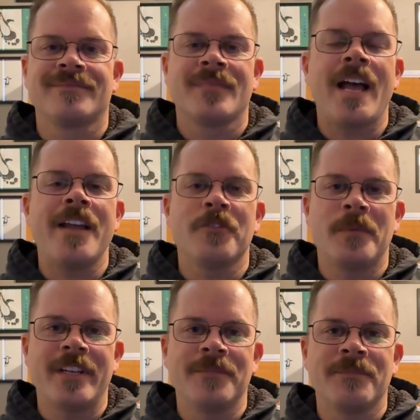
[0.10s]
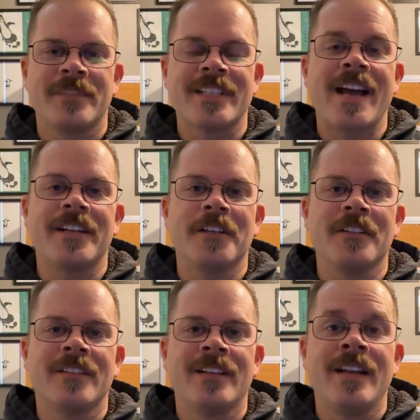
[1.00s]
Hi everybody, Scott here.
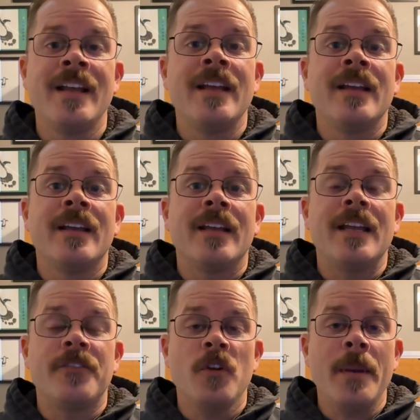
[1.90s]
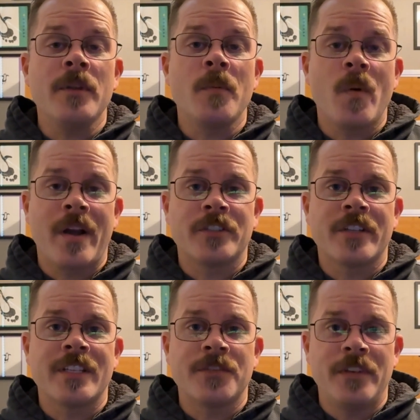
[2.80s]
If you happen to be watching
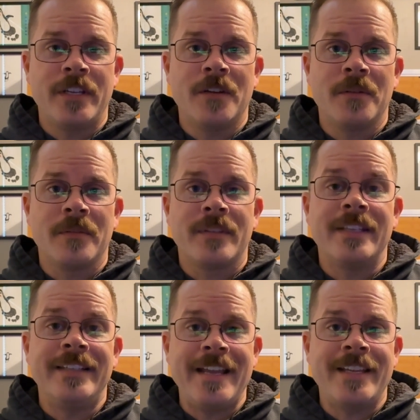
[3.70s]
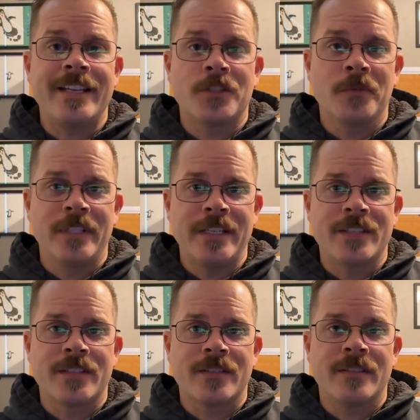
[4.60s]
this video the day it gets
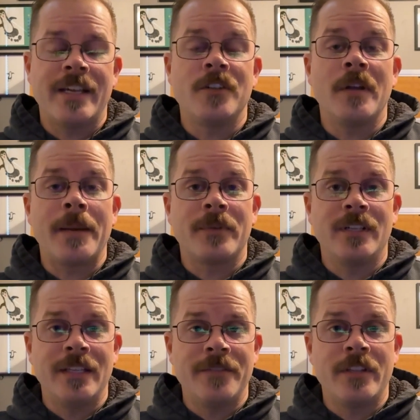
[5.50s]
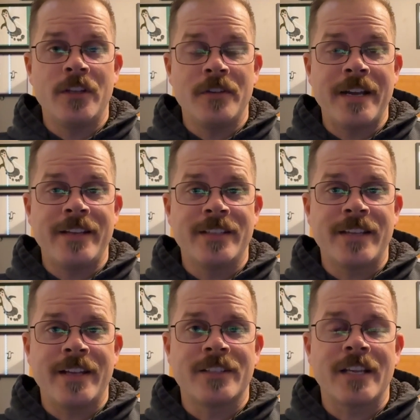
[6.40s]
released and you happen to live in the United States,